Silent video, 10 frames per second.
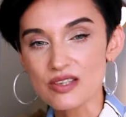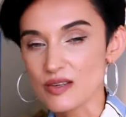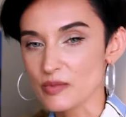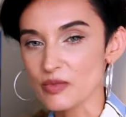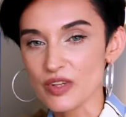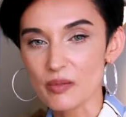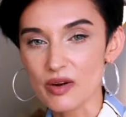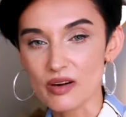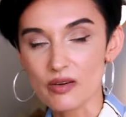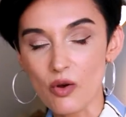Some of them
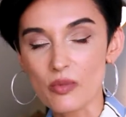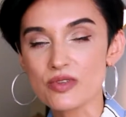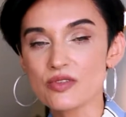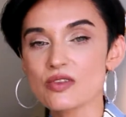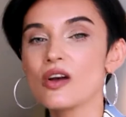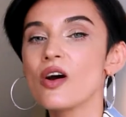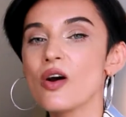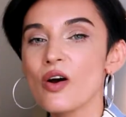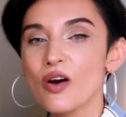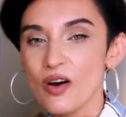are almost
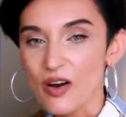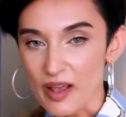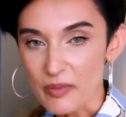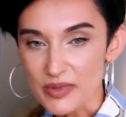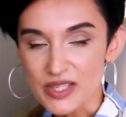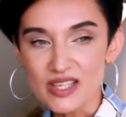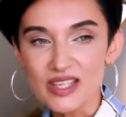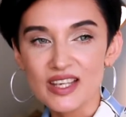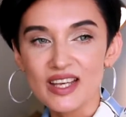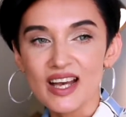
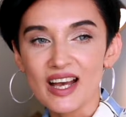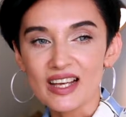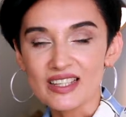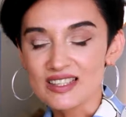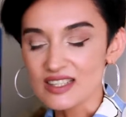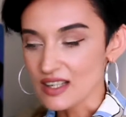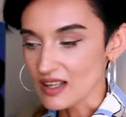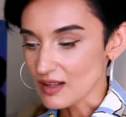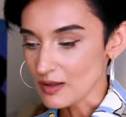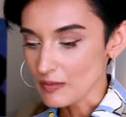empty. And
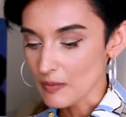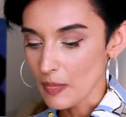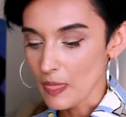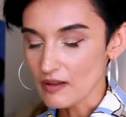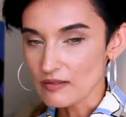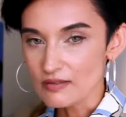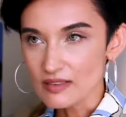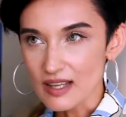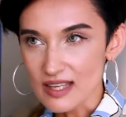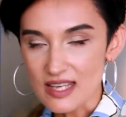
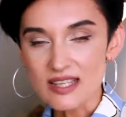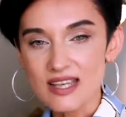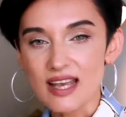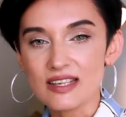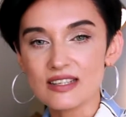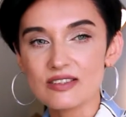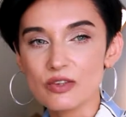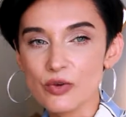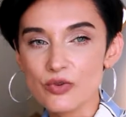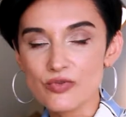as I said,
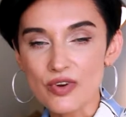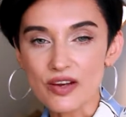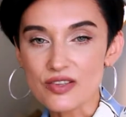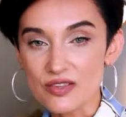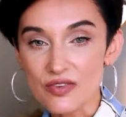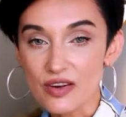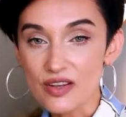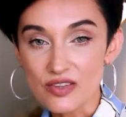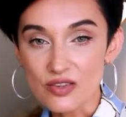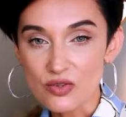those fragrances are very
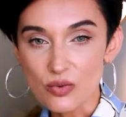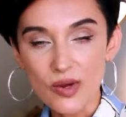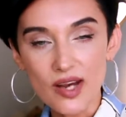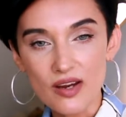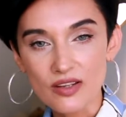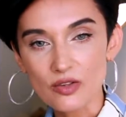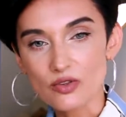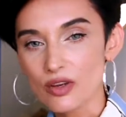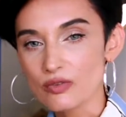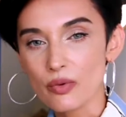easy to wear. They do
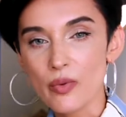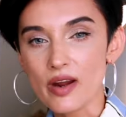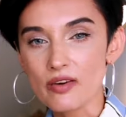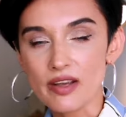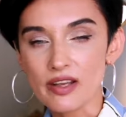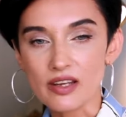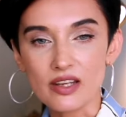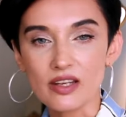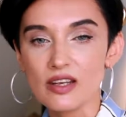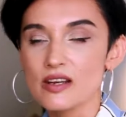not require
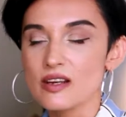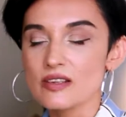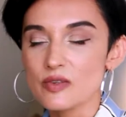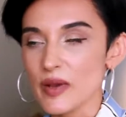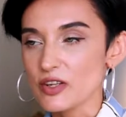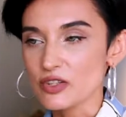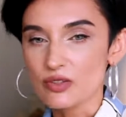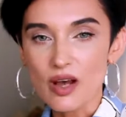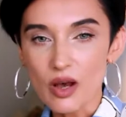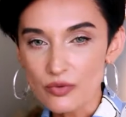any
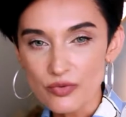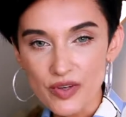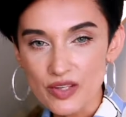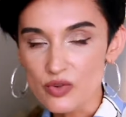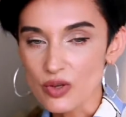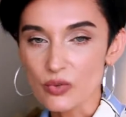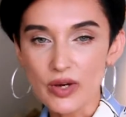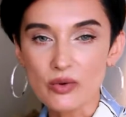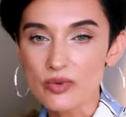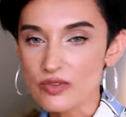special outfits. You can
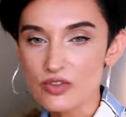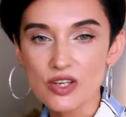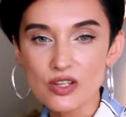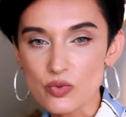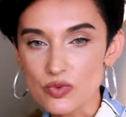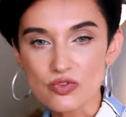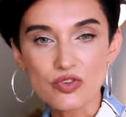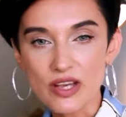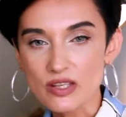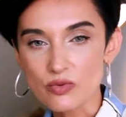wear with jeans, with
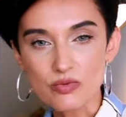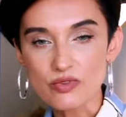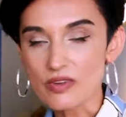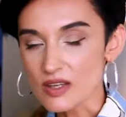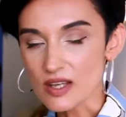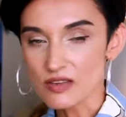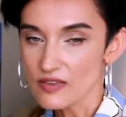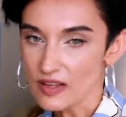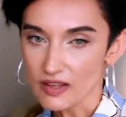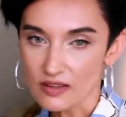dress, with
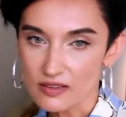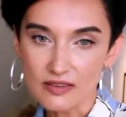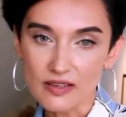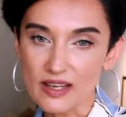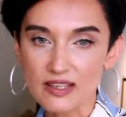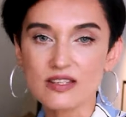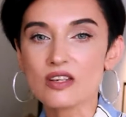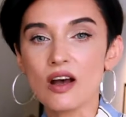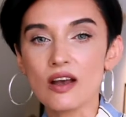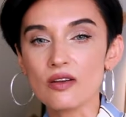anything, any
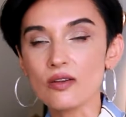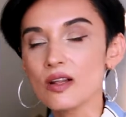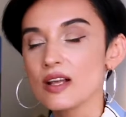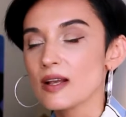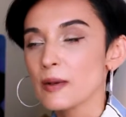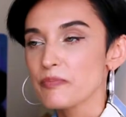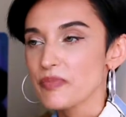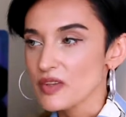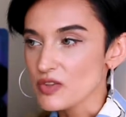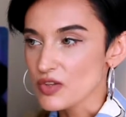style.
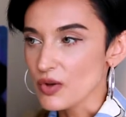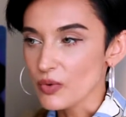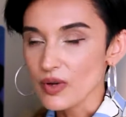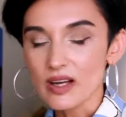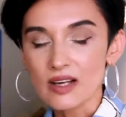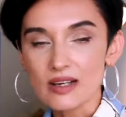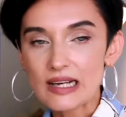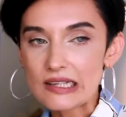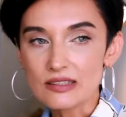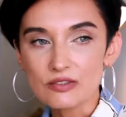So
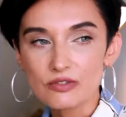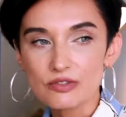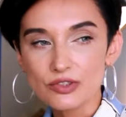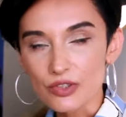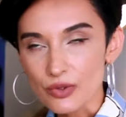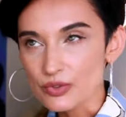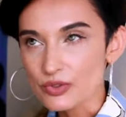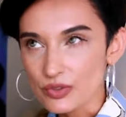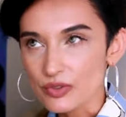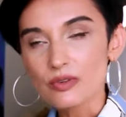and
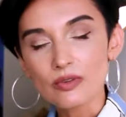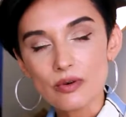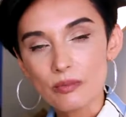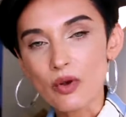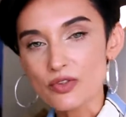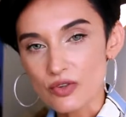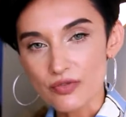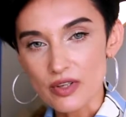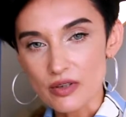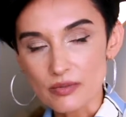those, most
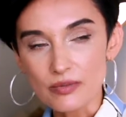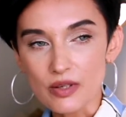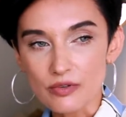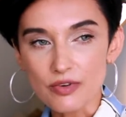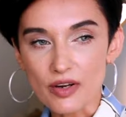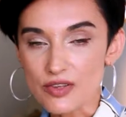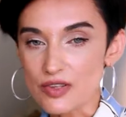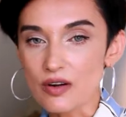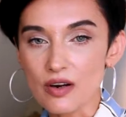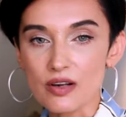of the
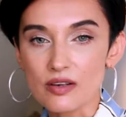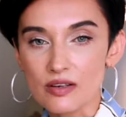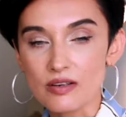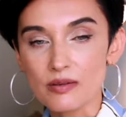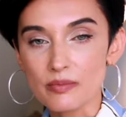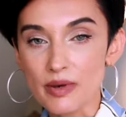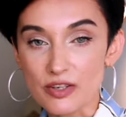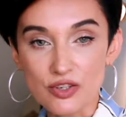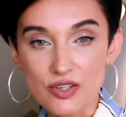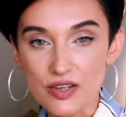fragrances are
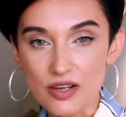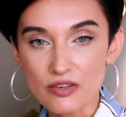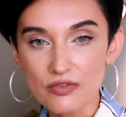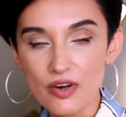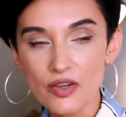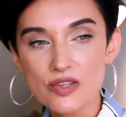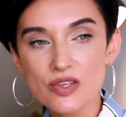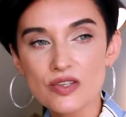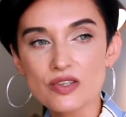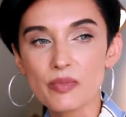budget designer
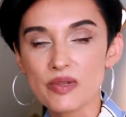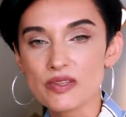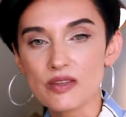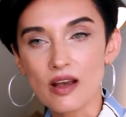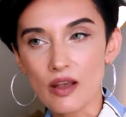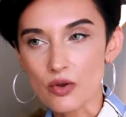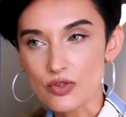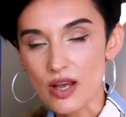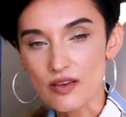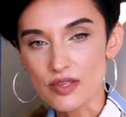fragrances, but I
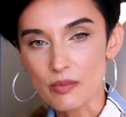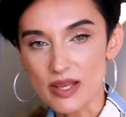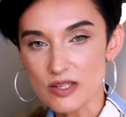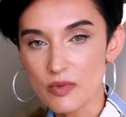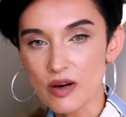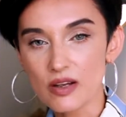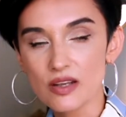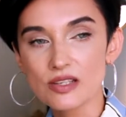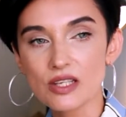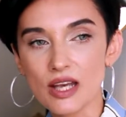also have some mass
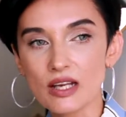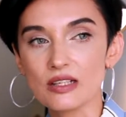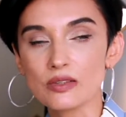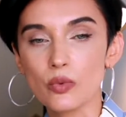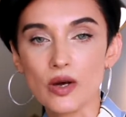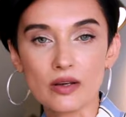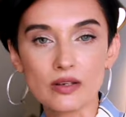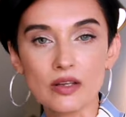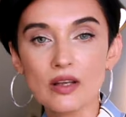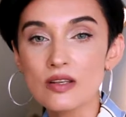market and
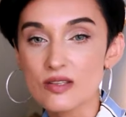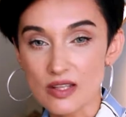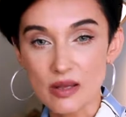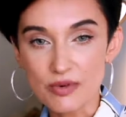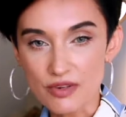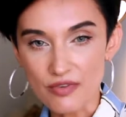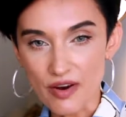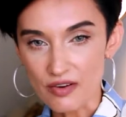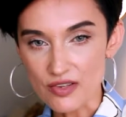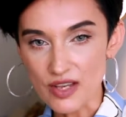one celebrity
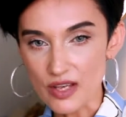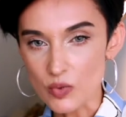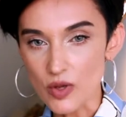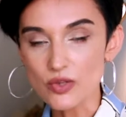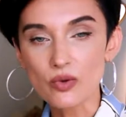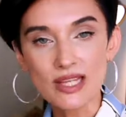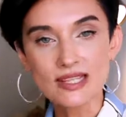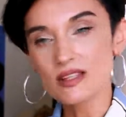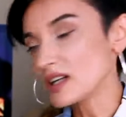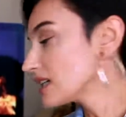fragrance as well. So
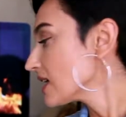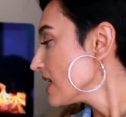let's start.